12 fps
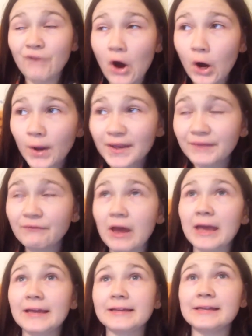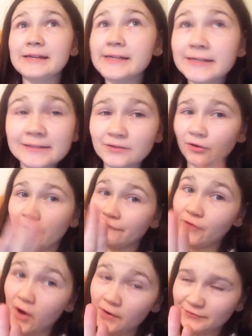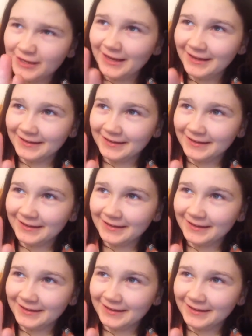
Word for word: 5 years, not 5